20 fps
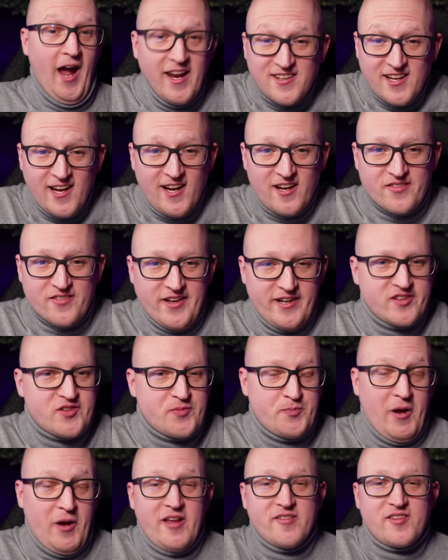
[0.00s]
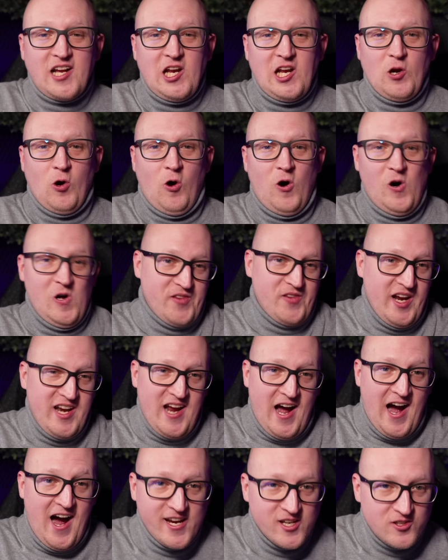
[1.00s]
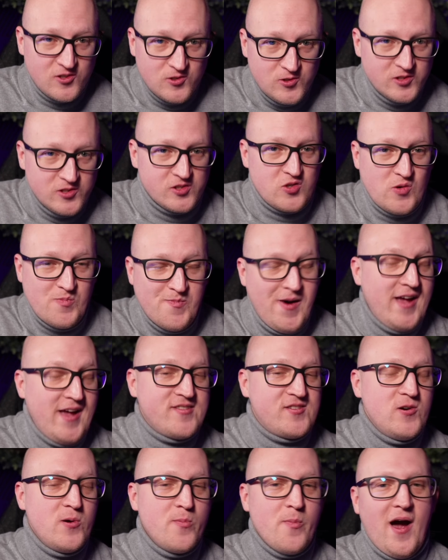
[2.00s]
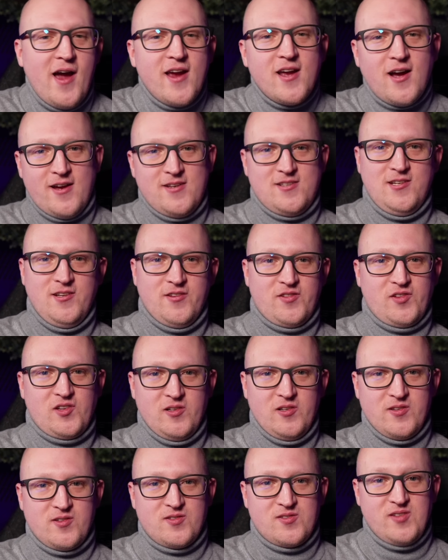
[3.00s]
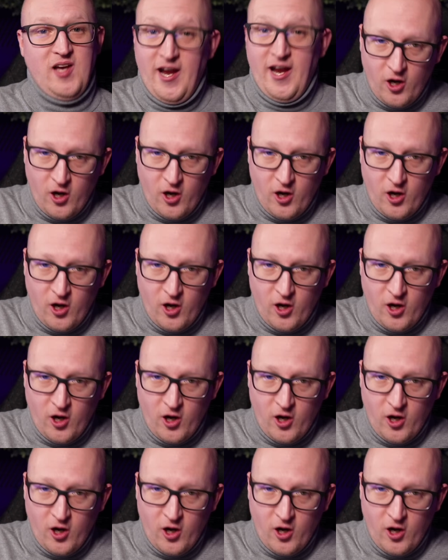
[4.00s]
And yeah, that's basically all that I do to master my IT skills.